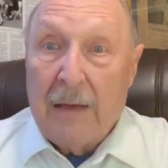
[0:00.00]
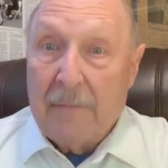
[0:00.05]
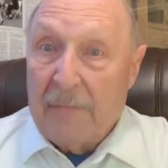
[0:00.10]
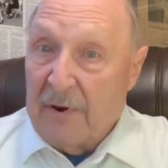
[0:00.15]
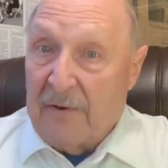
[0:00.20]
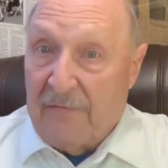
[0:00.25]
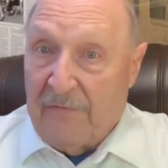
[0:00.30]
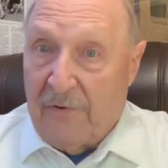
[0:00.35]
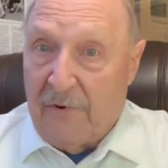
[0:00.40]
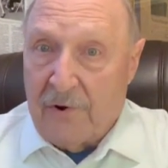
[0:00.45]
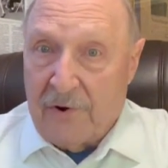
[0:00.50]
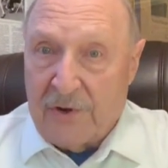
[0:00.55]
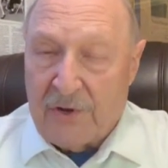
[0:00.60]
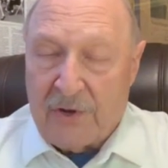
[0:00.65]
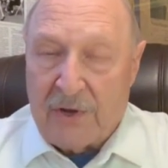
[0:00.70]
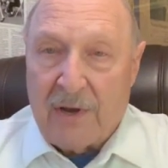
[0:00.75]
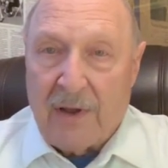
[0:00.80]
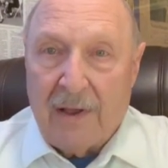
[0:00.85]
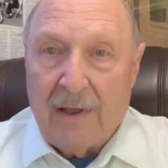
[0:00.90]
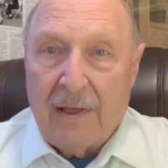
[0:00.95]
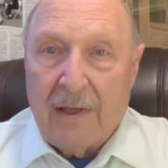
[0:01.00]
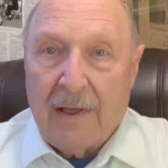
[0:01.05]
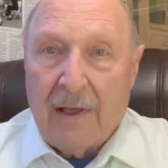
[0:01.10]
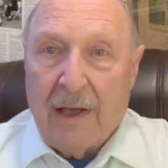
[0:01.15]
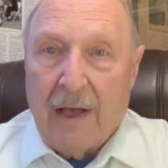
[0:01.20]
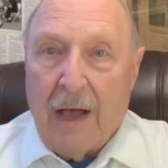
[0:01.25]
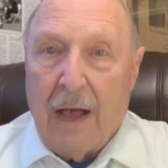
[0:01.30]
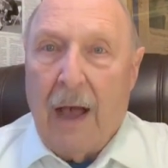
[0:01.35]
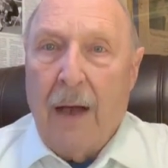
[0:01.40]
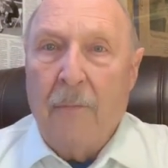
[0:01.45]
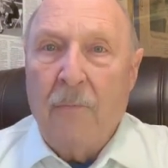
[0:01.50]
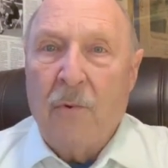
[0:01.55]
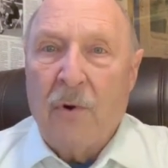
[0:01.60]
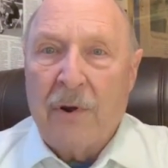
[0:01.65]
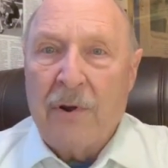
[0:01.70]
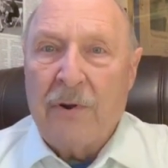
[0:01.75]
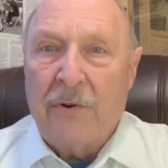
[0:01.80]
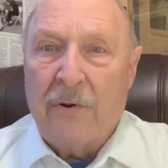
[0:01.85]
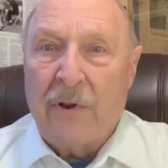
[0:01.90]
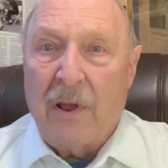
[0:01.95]
But first, I'm
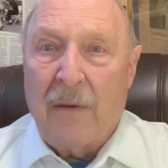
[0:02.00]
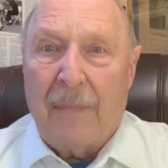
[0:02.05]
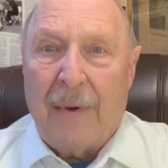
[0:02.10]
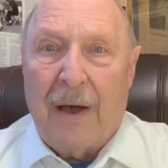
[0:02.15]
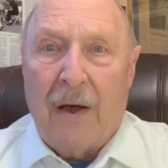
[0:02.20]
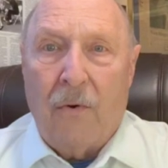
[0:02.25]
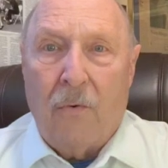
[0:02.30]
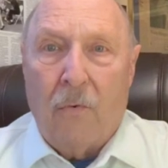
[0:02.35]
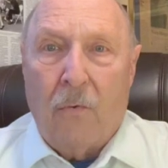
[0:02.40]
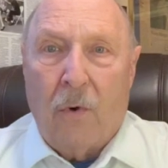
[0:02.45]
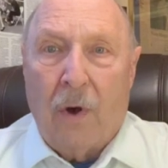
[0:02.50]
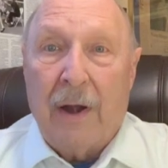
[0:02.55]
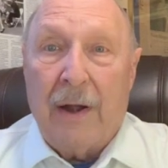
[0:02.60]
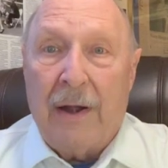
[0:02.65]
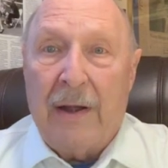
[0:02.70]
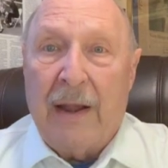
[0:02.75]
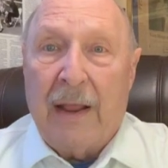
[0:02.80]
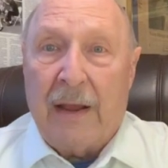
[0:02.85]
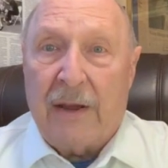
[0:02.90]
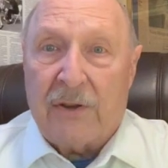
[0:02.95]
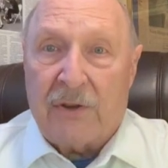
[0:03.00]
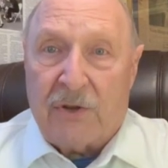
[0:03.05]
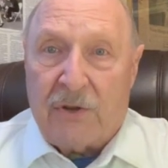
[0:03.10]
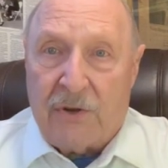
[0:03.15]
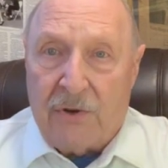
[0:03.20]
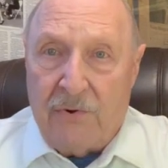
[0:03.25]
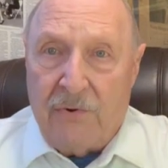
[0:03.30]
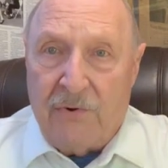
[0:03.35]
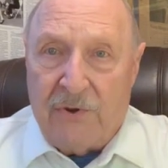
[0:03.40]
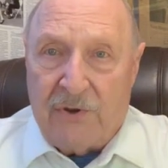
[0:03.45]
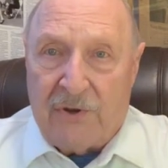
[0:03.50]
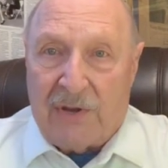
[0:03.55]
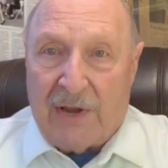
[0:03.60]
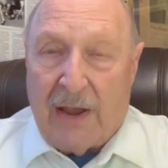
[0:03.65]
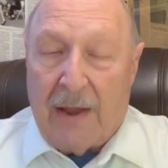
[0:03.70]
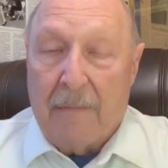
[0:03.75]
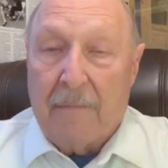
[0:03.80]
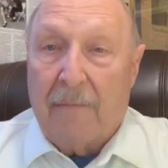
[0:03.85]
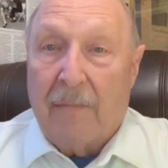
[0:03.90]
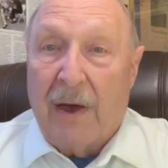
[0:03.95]
wondering about what next
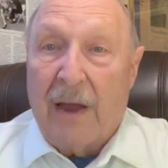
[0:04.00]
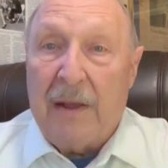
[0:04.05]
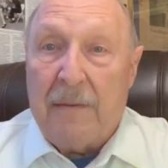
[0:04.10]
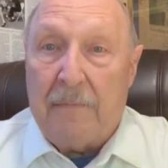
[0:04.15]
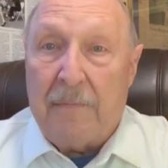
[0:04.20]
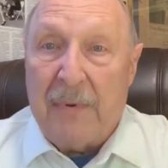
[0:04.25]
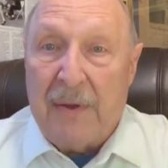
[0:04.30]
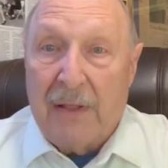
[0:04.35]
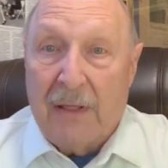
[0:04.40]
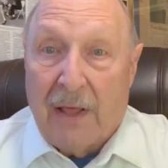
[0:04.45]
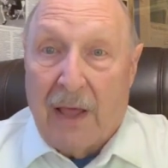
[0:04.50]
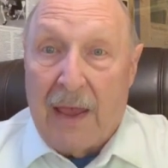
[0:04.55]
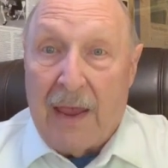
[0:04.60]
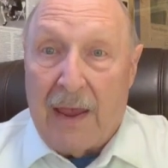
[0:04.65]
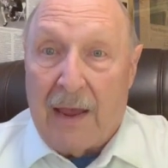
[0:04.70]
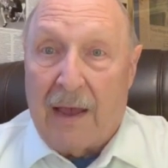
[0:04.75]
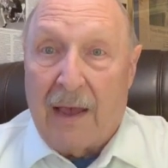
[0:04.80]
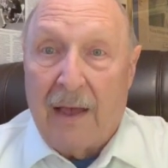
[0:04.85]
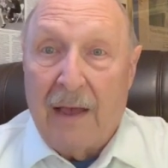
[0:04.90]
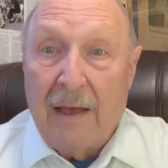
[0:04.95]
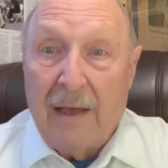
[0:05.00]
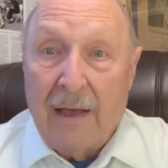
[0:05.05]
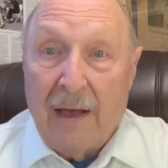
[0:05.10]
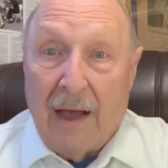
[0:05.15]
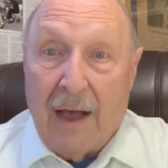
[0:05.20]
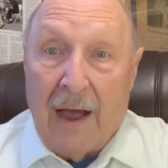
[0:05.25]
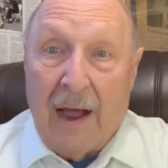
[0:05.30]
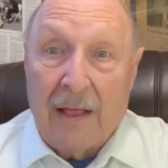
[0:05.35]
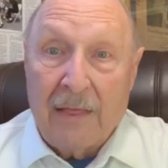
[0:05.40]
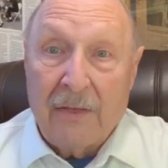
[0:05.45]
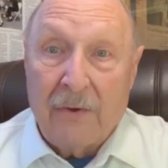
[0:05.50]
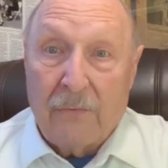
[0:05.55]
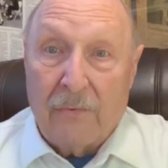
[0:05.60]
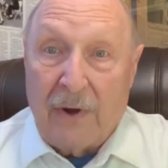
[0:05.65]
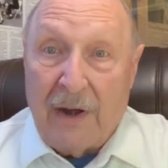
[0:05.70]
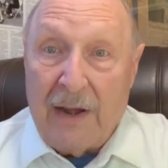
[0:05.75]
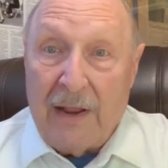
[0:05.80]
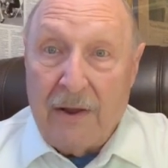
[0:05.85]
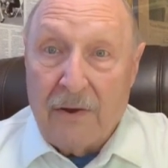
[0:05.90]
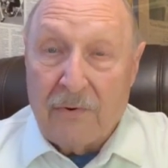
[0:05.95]
Tuesday might be like on the
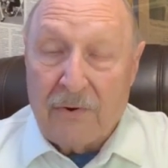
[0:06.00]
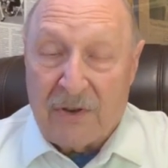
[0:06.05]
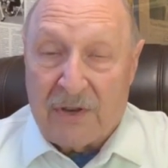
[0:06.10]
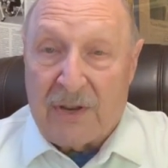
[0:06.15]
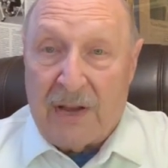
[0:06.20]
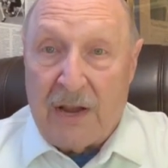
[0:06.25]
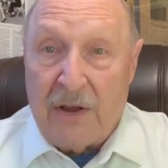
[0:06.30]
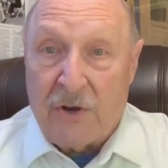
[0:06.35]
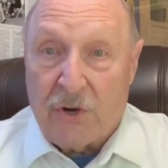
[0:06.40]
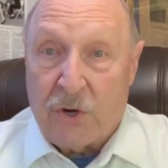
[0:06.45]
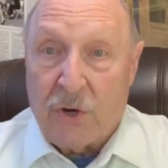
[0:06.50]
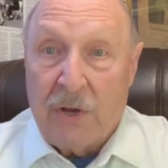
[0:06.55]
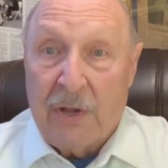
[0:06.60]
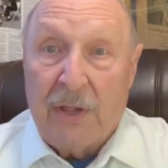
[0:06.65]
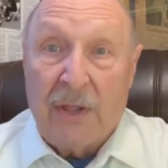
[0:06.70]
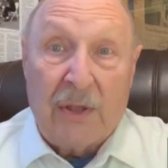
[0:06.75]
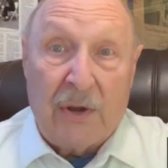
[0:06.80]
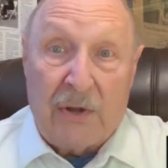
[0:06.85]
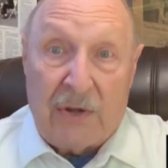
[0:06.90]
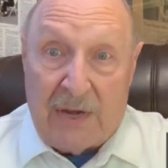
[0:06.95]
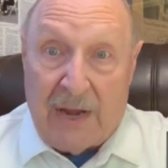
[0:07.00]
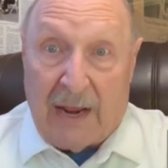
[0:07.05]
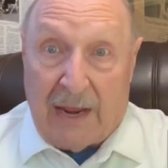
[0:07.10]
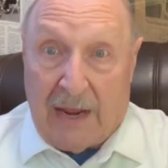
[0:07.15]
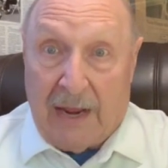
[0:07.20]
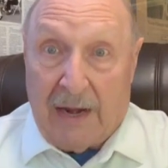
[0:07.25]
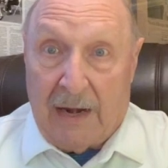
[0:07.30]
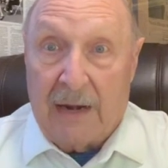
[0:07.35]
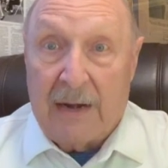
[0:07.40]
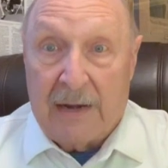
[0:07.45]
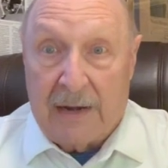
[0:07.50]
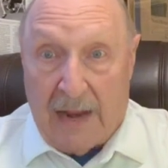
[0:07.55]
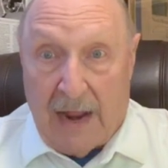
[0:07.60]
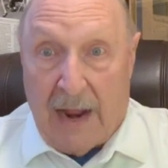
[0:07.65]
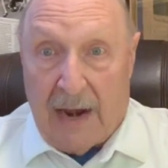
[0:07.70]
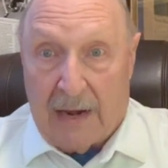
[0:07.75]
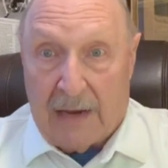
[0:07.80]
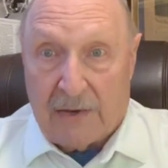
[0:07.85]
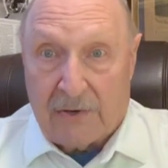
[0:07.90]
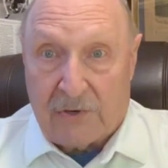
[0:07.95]
radio station The Ticket in
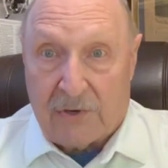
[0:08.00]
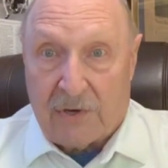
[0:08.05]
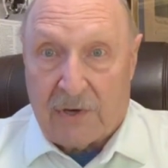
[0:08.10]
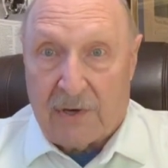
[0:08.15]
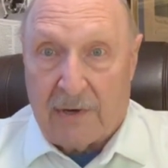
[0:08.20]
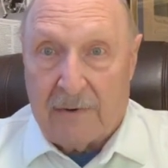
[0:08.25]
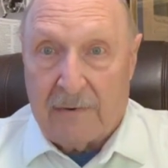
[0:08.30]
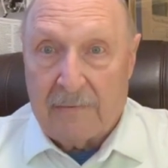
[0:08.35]
Dallas.